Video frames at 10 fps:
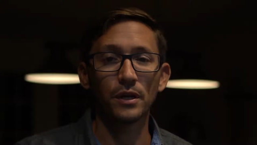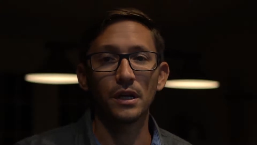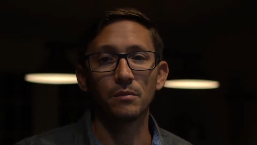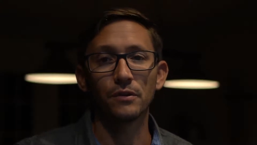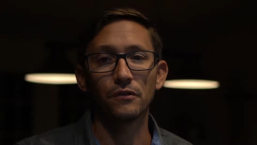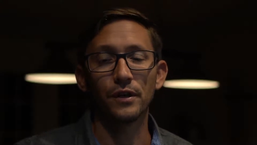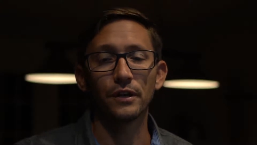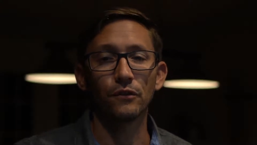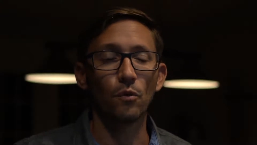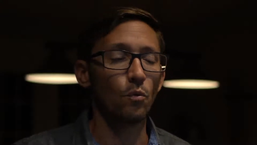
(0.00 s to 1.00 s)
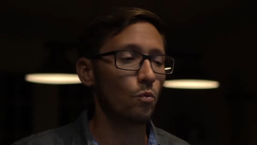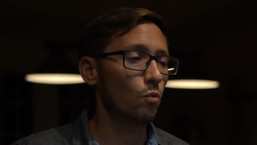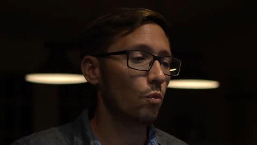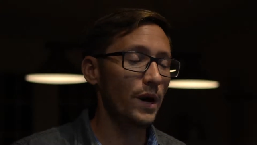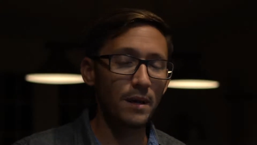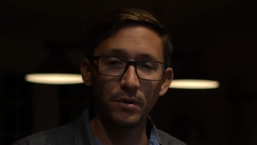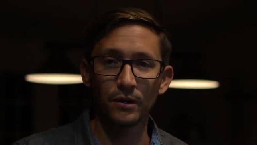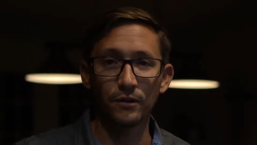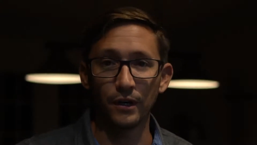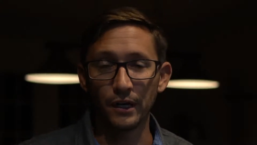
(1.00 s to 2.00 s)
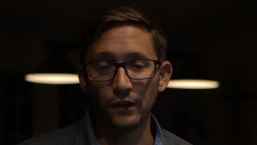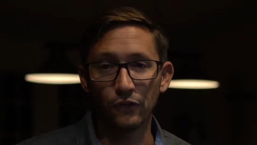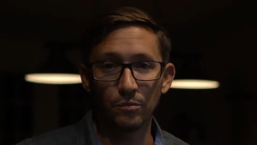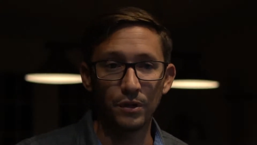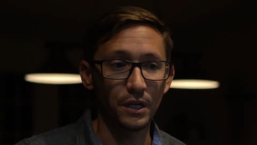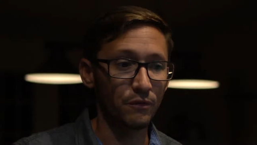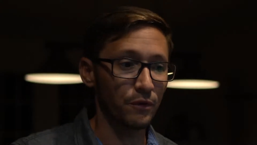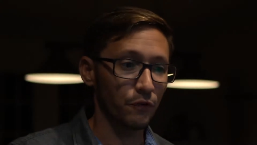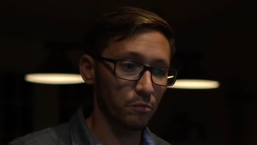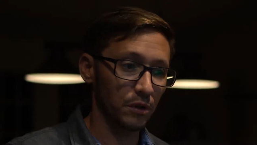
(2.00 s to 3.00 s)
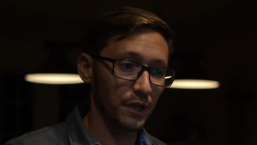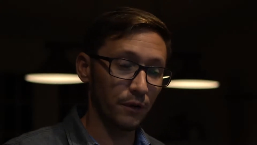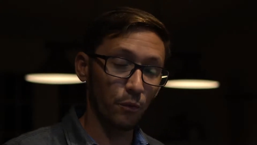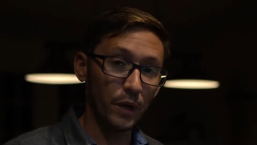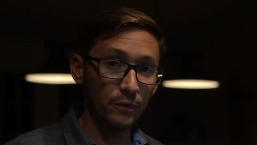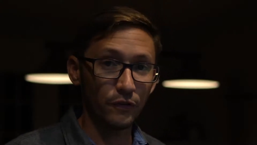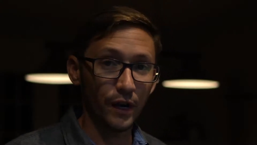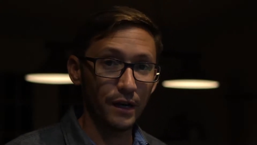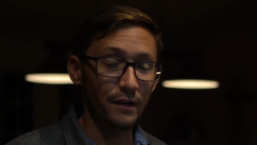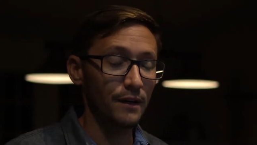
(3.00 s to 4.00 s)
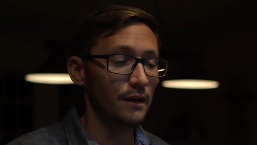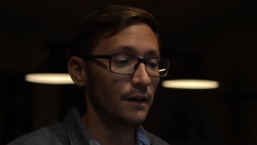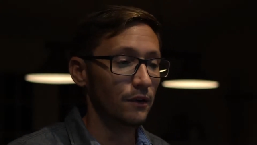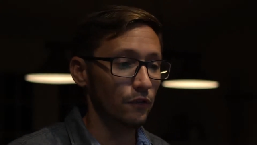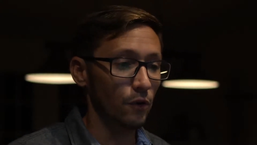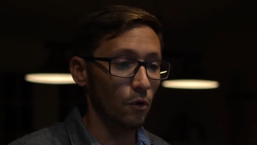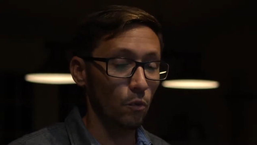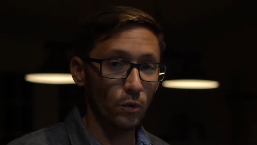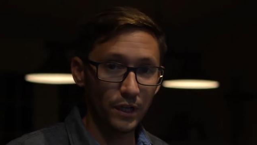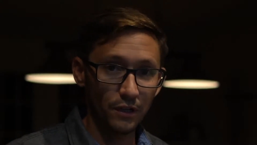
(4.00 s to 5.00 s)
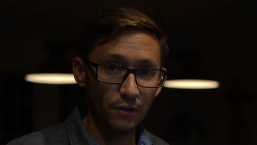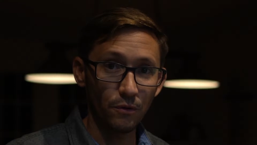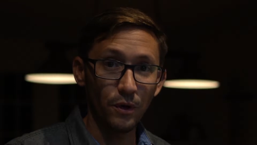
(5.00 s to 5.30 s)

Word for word: an image that is way bigger than it needs to be for display on a website. So what do you do?